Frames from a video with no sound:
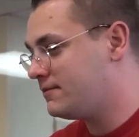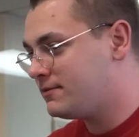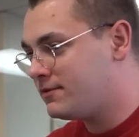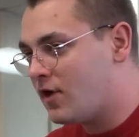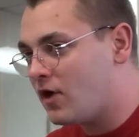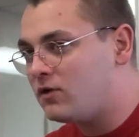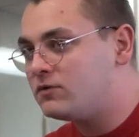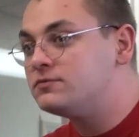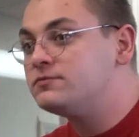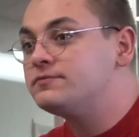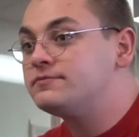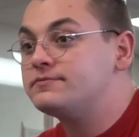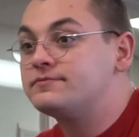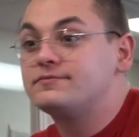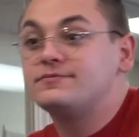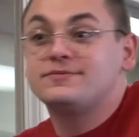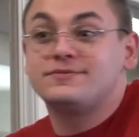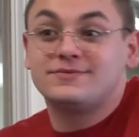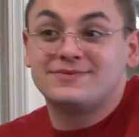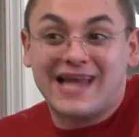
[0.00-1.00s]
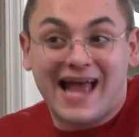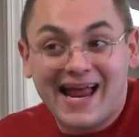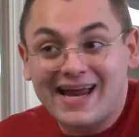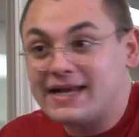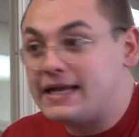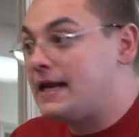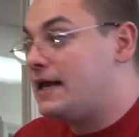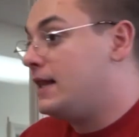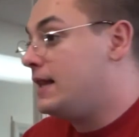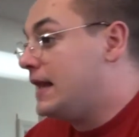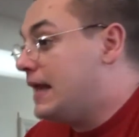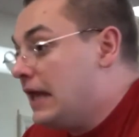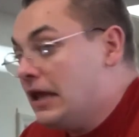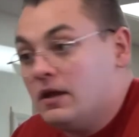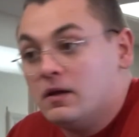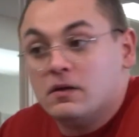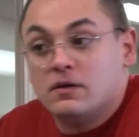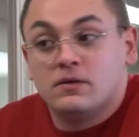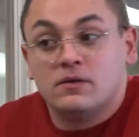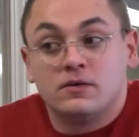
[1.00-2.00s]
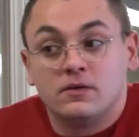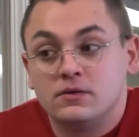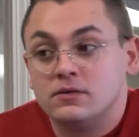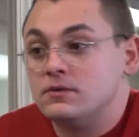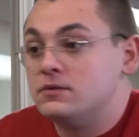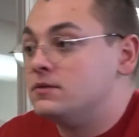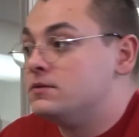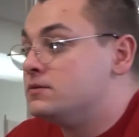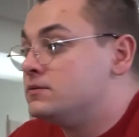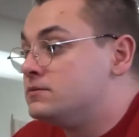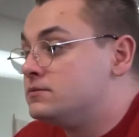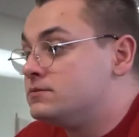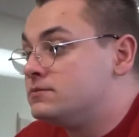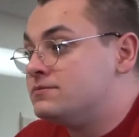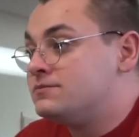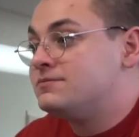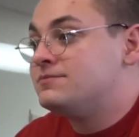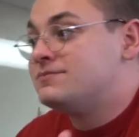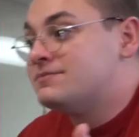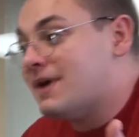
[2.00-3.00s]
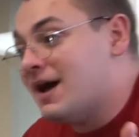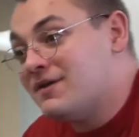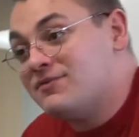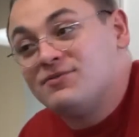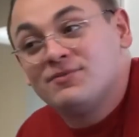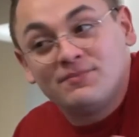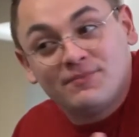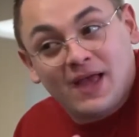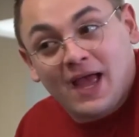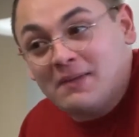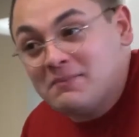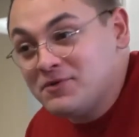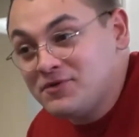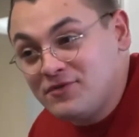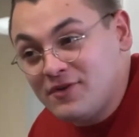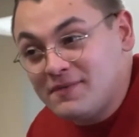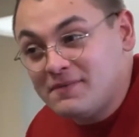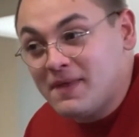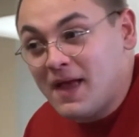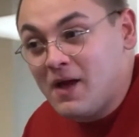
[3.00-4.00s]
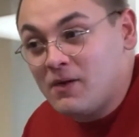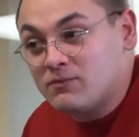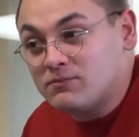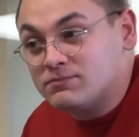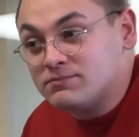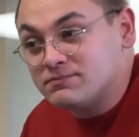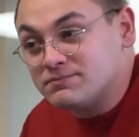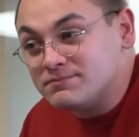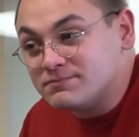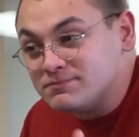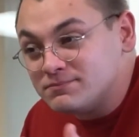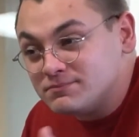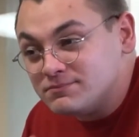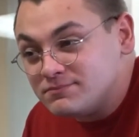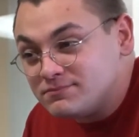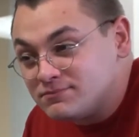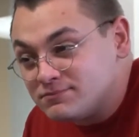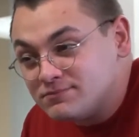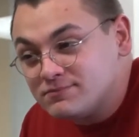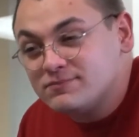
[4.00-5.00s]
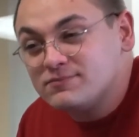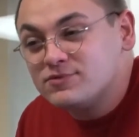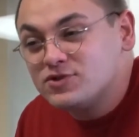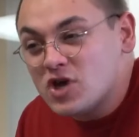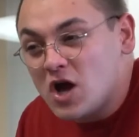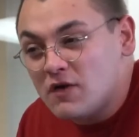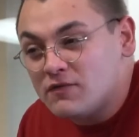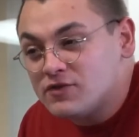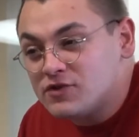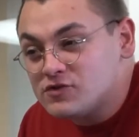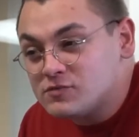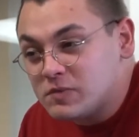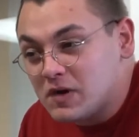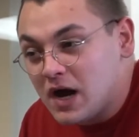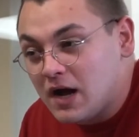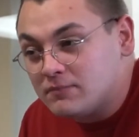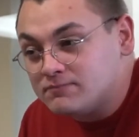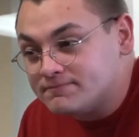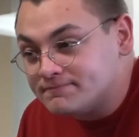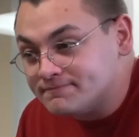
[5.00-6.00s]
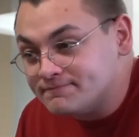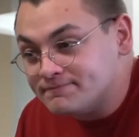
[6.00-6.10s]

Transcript: So technically, I have some time to sit down, solve this problem.